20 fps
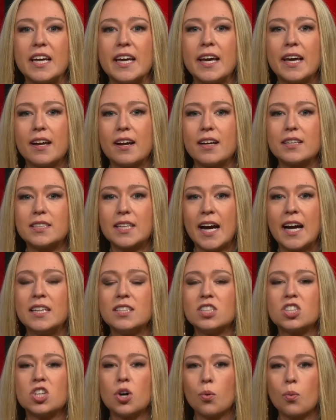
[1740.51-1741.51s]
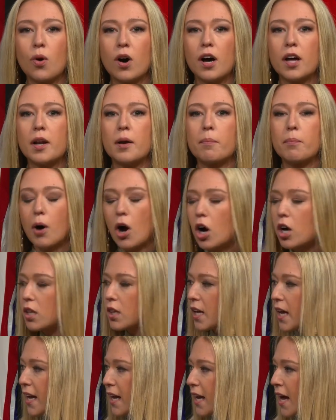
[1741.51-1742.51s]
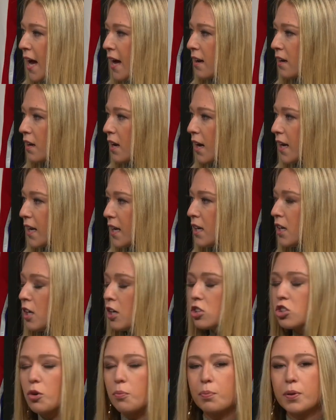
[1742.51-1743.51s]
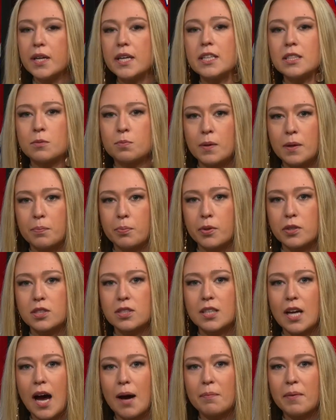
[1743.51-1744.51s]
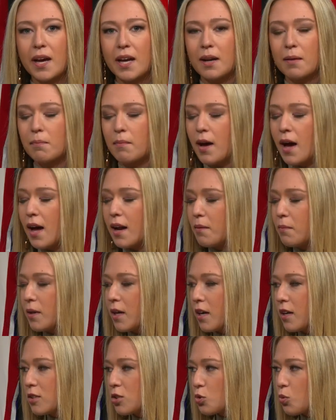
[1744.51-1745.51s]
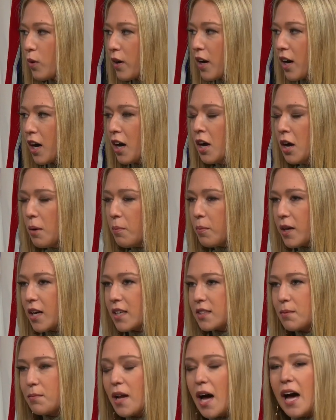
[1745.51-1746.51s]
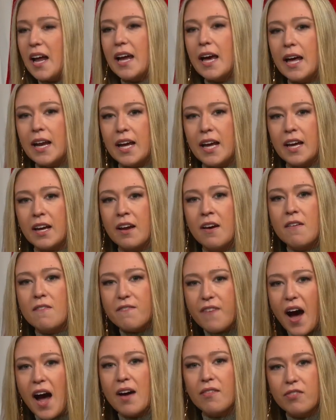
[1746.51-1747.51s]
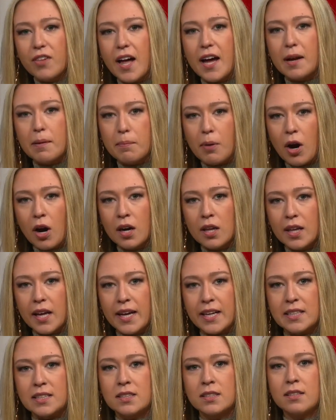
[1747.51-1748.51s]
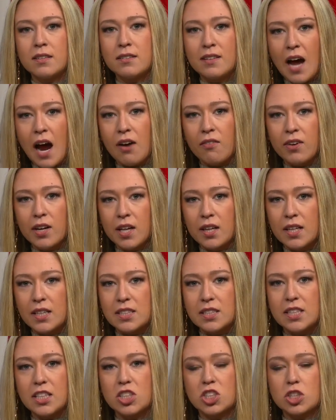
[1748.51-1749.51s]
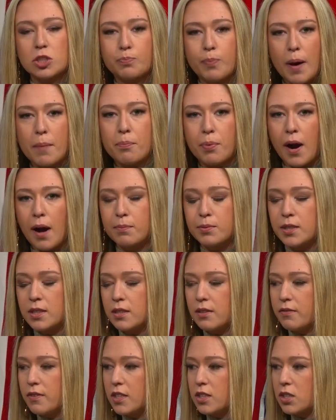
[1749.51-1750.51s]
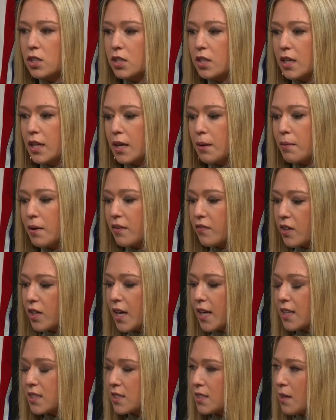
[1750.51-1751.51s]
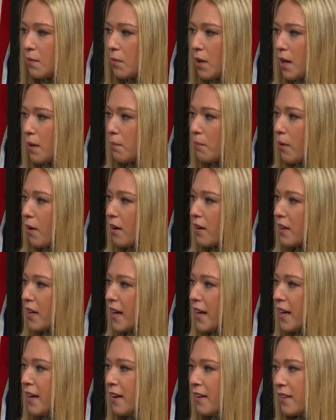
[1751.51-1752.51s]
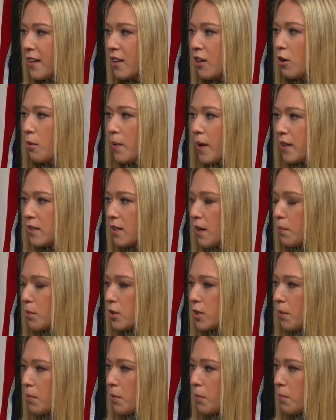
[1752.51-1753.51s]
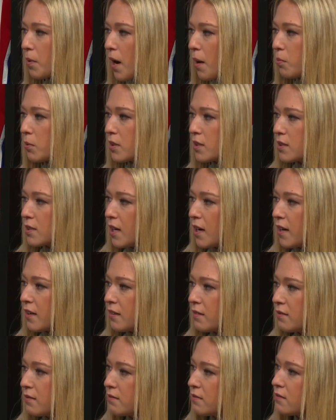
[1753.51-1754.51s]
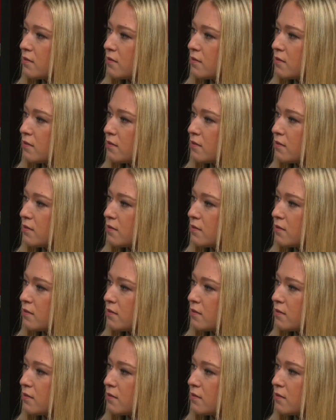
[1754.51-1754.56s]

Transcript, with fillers: hit a 10-to-1 parlay at night. So please, people, stop getting mad at me on Twitter because I'm not hitting 5-leg parlays. Not realistic. Just bet props individually. But if you like a same-game parlay, then go bet a double-double prop with a side. She